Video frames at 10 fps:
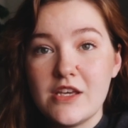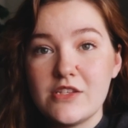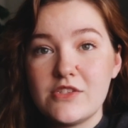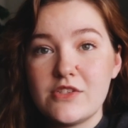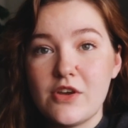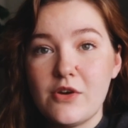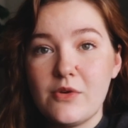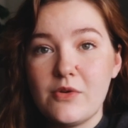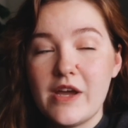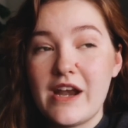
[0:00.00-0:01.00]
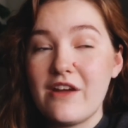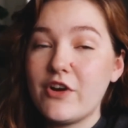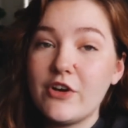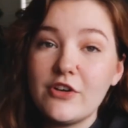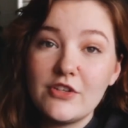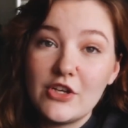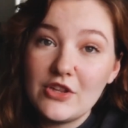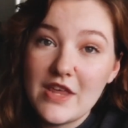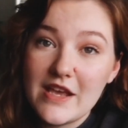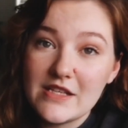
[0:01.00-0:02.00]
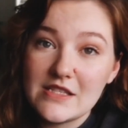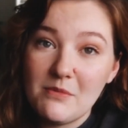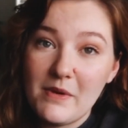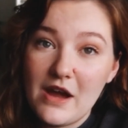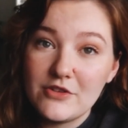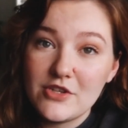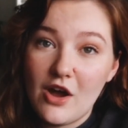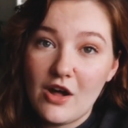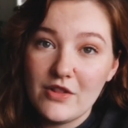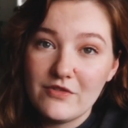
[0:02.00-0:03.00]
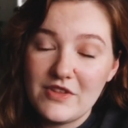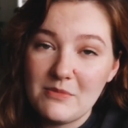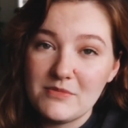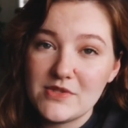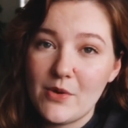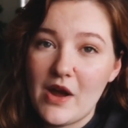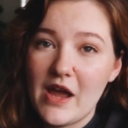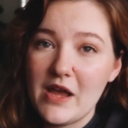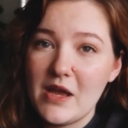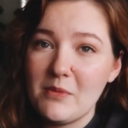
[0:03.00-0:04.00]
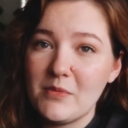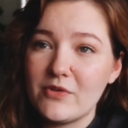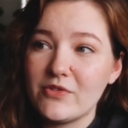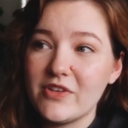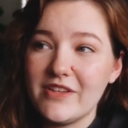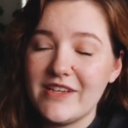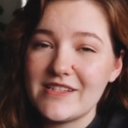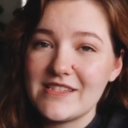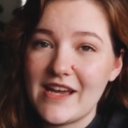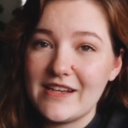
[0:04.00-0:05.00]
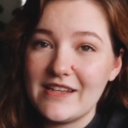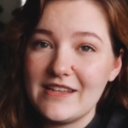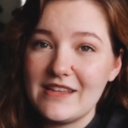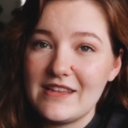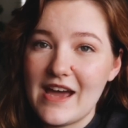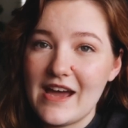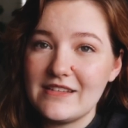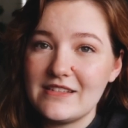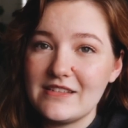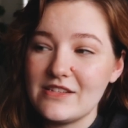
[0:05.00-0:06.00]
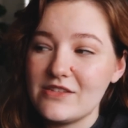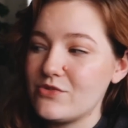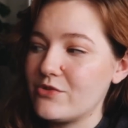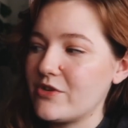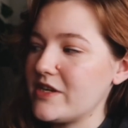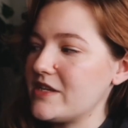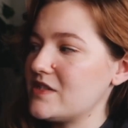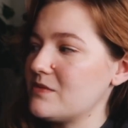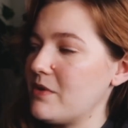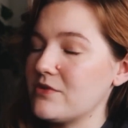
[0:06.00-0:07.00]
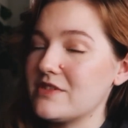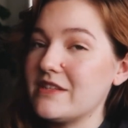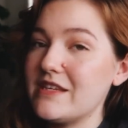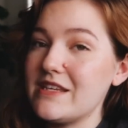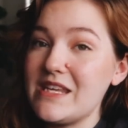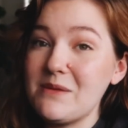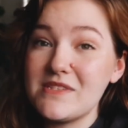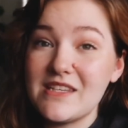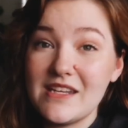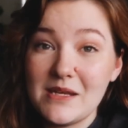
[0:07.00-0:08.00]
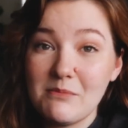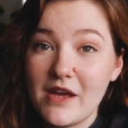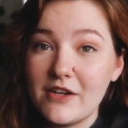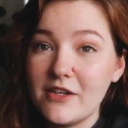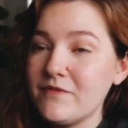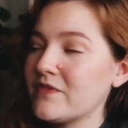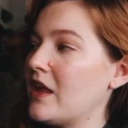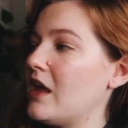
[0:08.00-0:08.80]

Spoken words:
So, and I've heard good things about all of them, so I am really excited that the story supposedly keeps getting better.